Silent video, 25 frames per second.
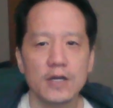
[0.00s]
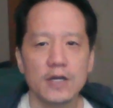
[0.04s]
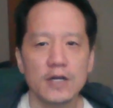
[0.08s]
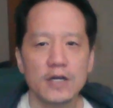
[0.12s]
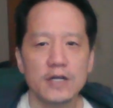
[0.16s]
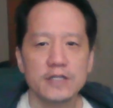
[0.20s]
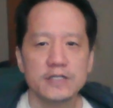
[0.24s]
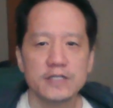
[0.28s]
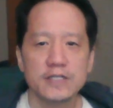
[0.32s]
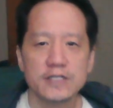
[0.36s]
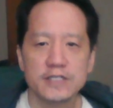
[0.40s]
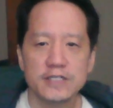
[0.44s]

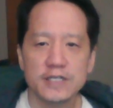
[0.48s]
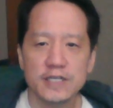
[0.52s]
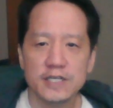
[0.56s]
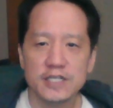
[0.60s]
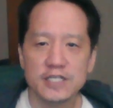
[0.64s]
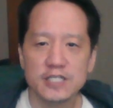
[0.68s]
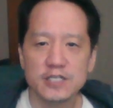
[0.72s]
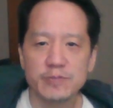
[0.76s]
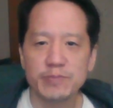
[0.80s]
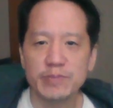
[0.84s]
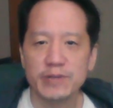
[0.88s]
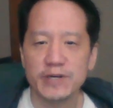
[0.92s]

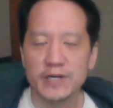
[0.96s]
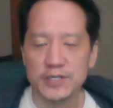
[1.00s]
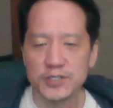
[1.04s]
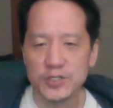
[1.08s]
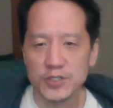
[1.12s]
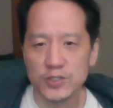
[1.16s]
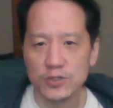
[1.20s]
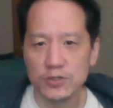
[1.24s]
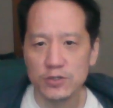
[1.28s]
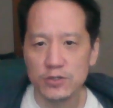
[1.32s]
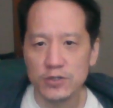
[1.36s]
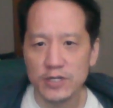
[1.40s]
Today's
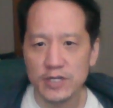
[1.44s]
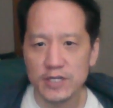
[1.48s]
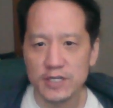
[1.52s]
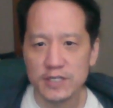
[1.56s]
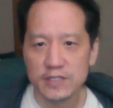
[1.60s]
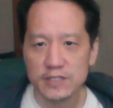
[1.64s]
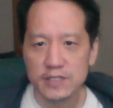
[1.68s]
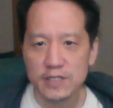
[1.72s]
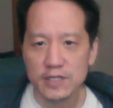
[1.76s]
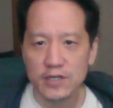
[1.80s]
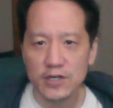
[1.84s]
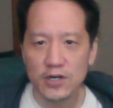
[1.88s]
puzzle
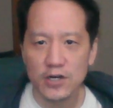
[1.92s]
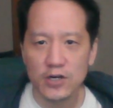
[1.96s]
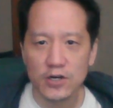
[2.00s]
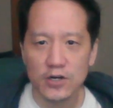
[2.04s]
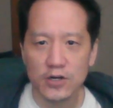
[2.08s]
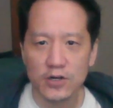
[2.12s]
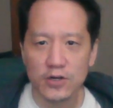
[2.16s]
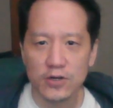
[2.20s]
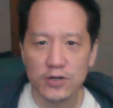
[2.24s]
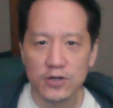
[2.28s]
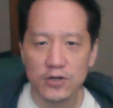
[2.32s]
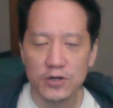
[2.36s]
is
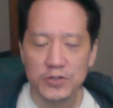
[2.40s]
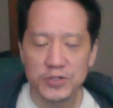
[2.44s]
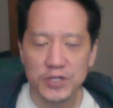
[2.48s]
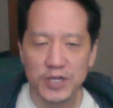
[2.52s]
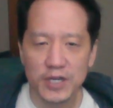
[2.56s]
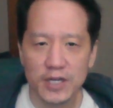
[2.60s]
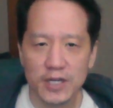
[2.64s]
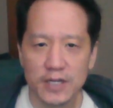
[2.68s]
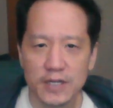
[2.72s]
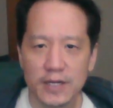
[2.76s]
called